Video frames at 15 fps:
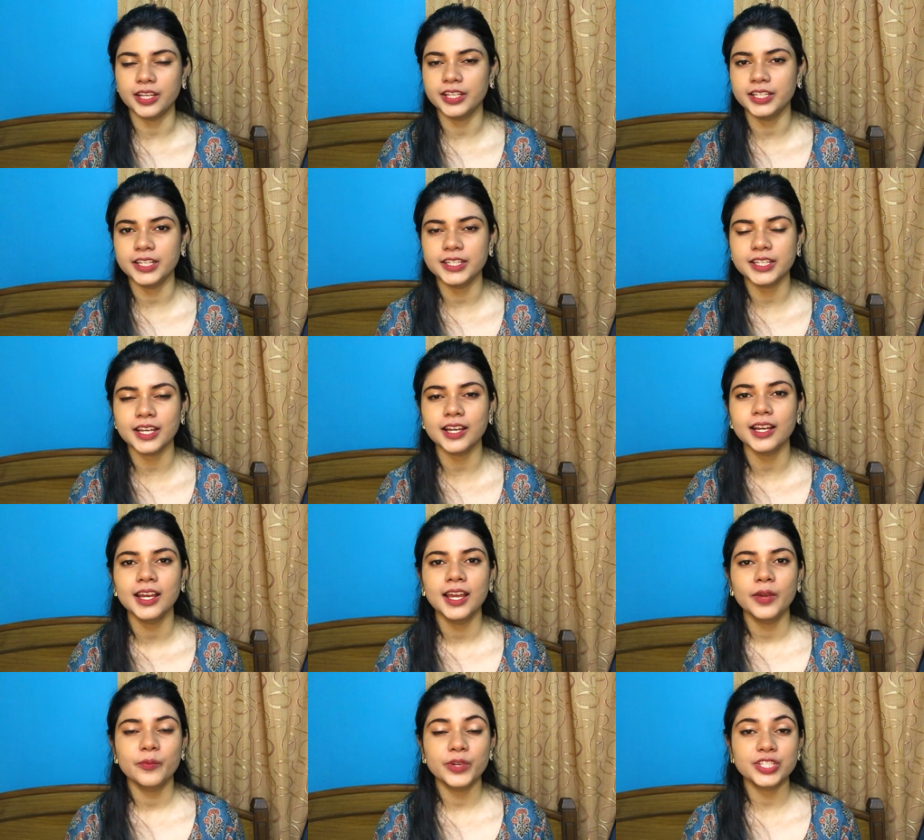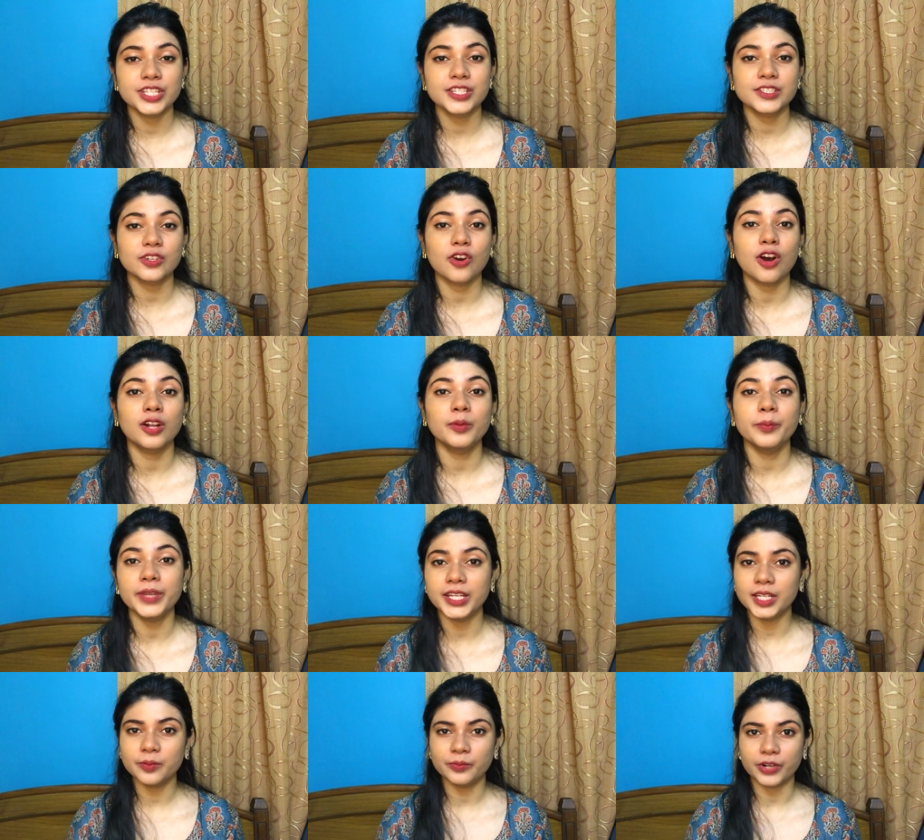in India which is called
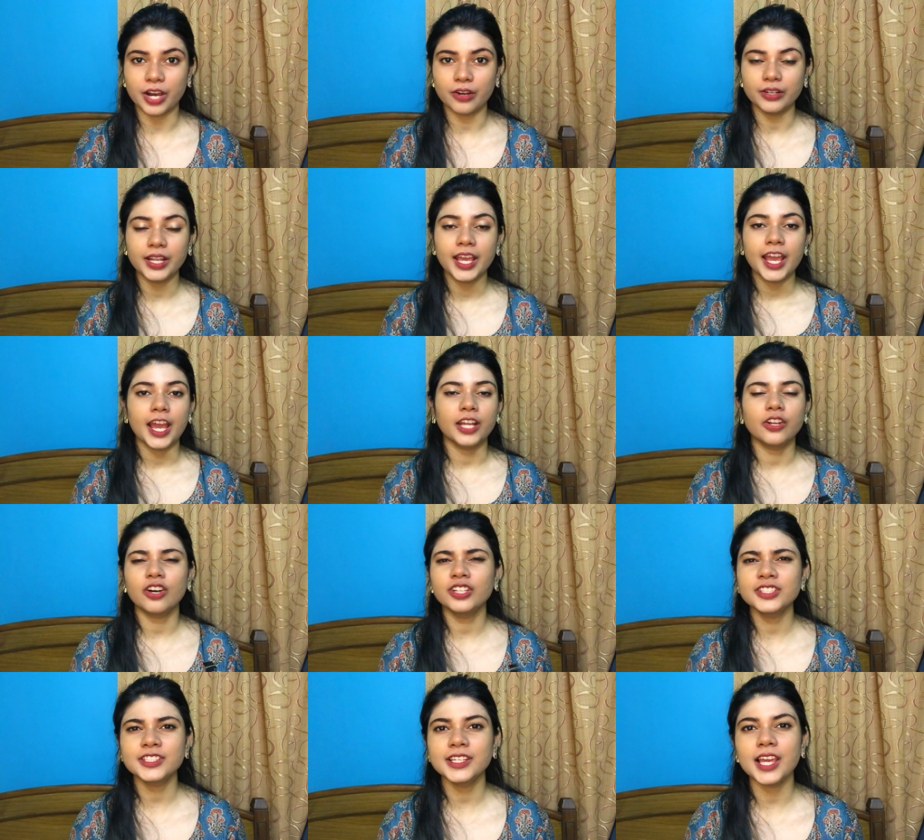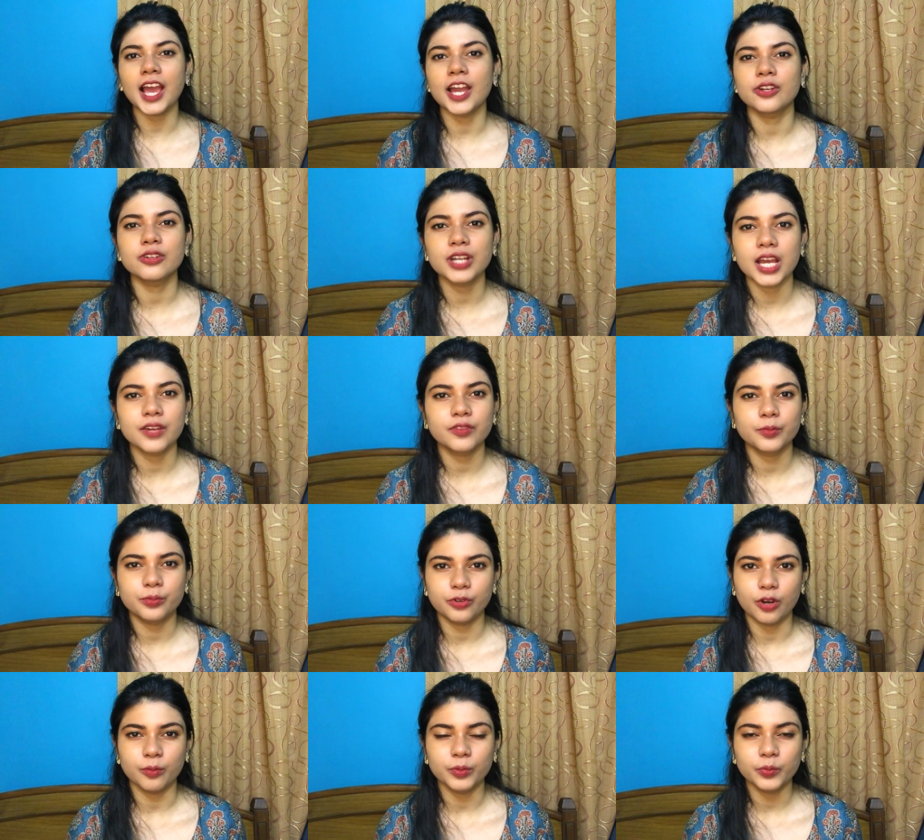medium brown and honestly I don't have a
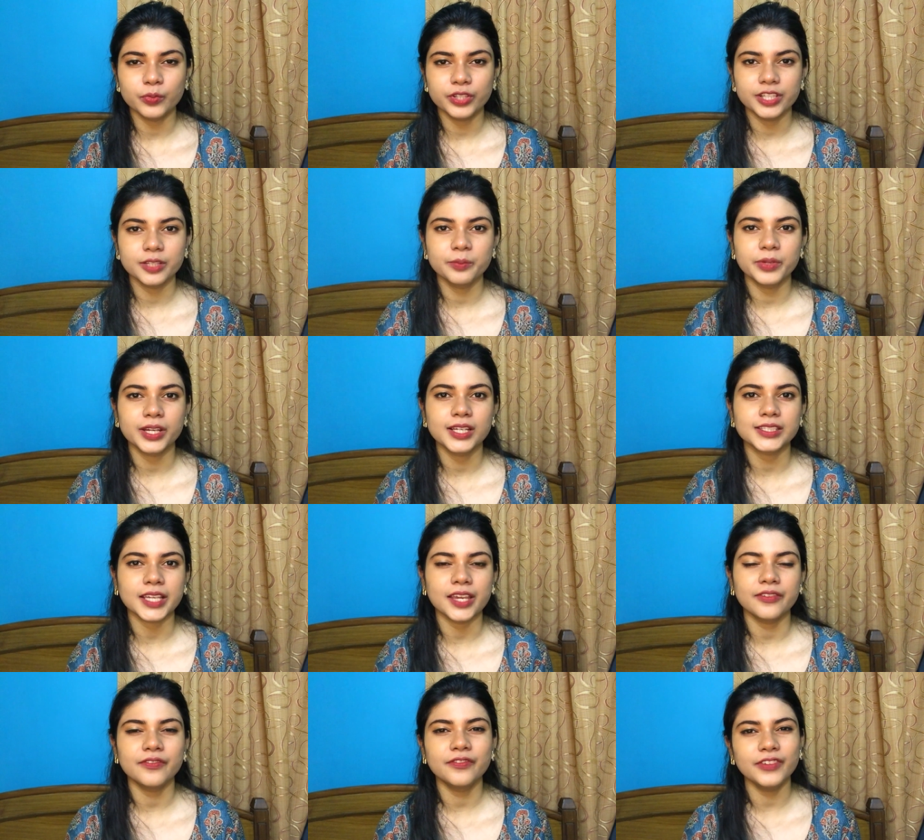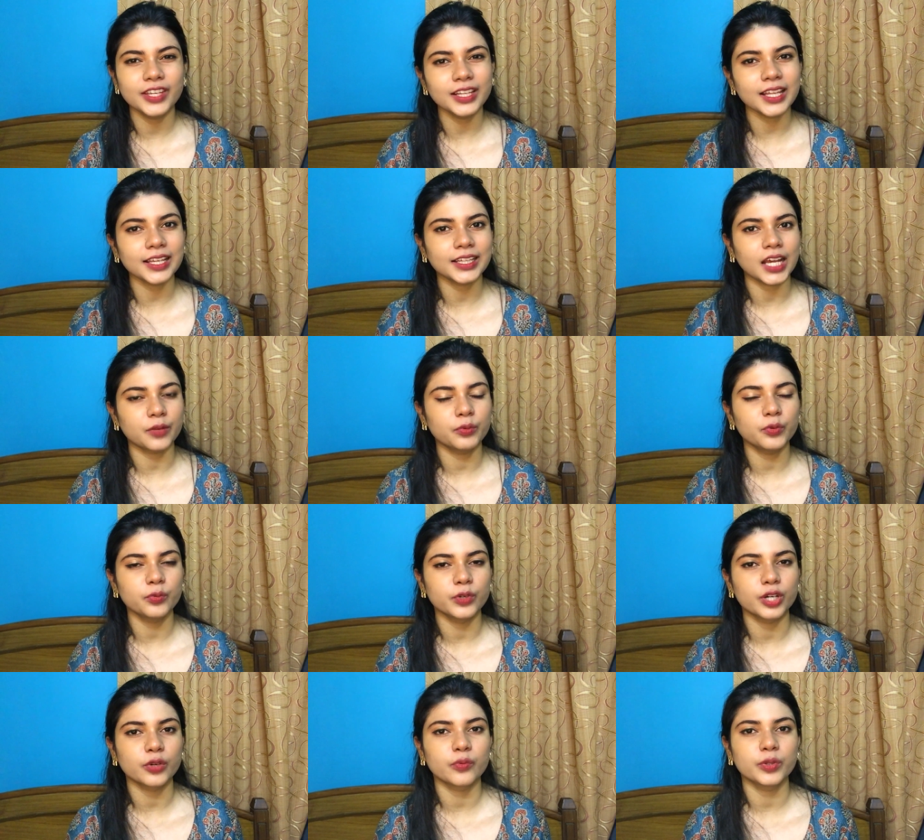problem problem with it because I feel like that would
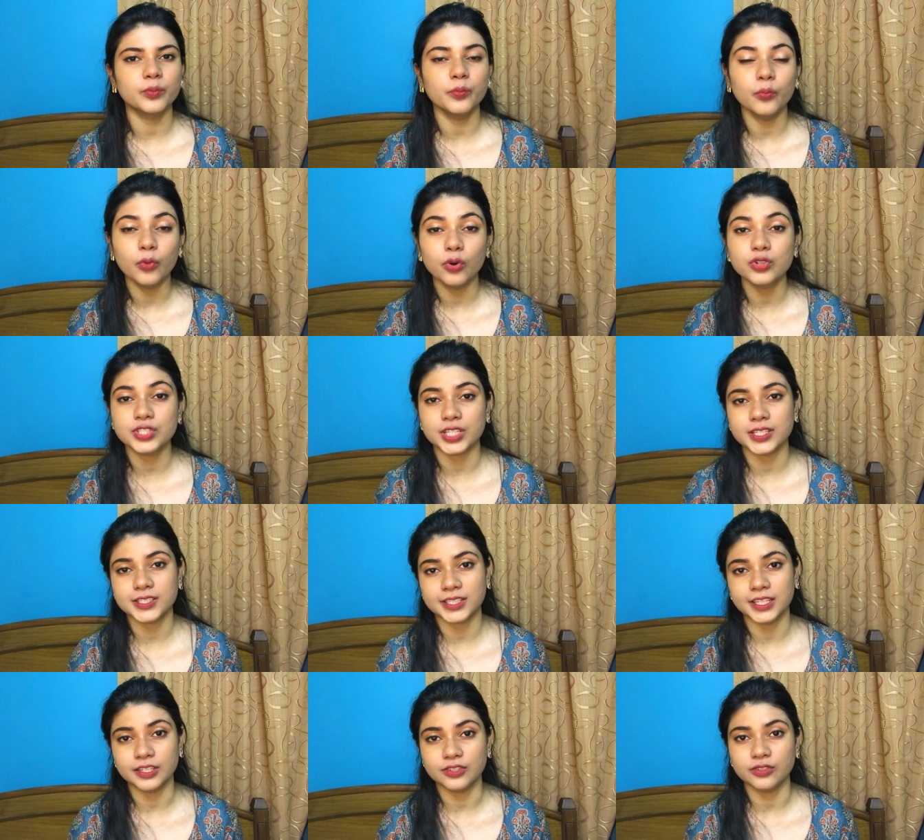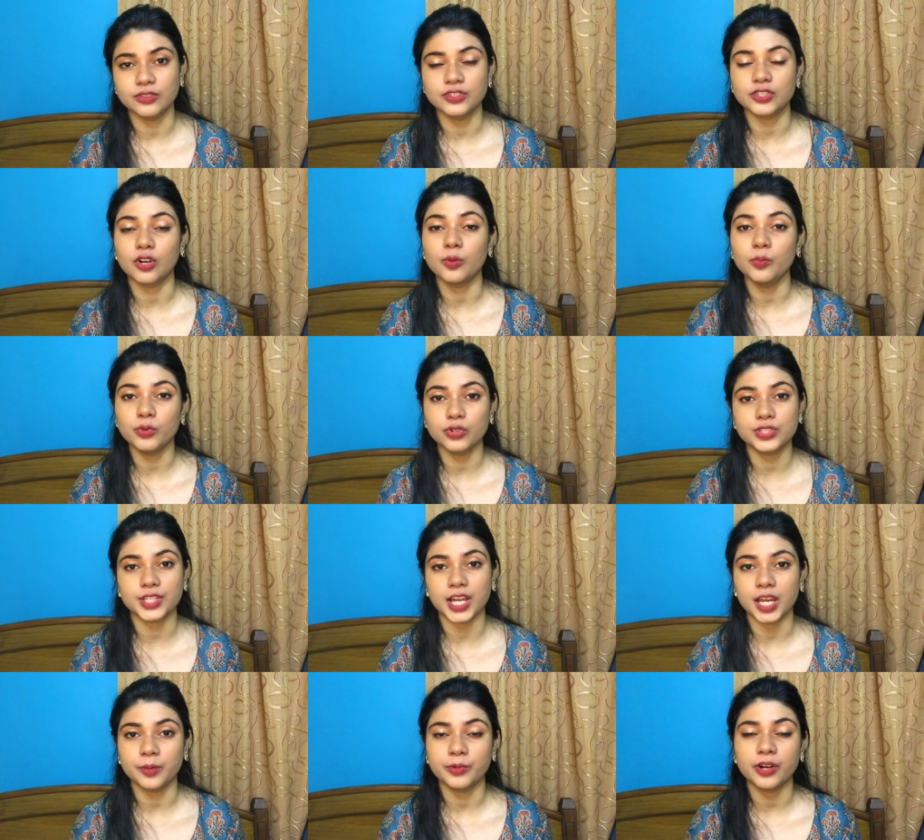work with most skin tones or
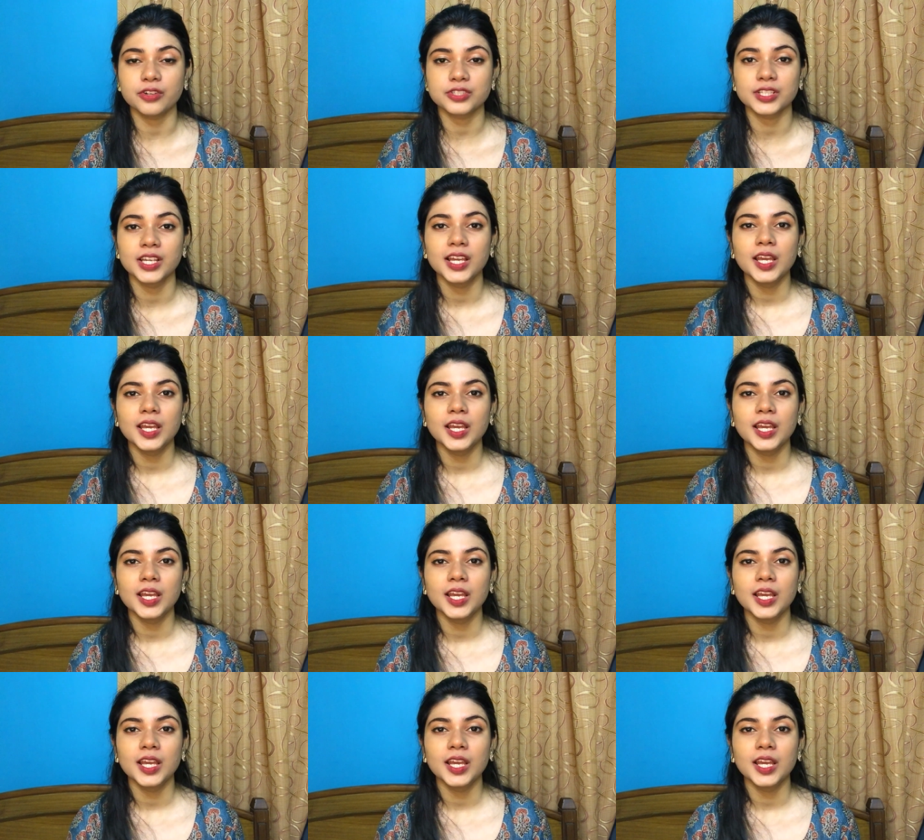most eyebrows